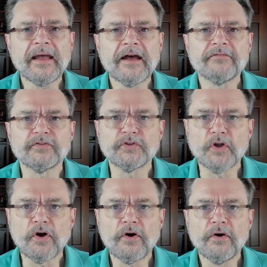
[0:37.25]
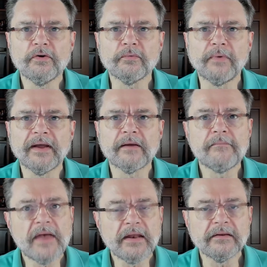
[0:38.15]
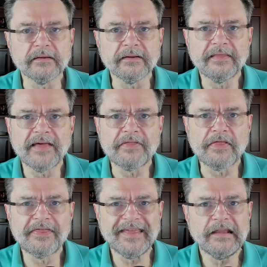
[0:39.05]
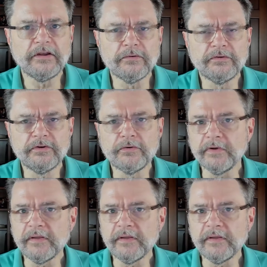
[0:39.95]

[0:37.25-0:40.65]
have long recommended that the thing you do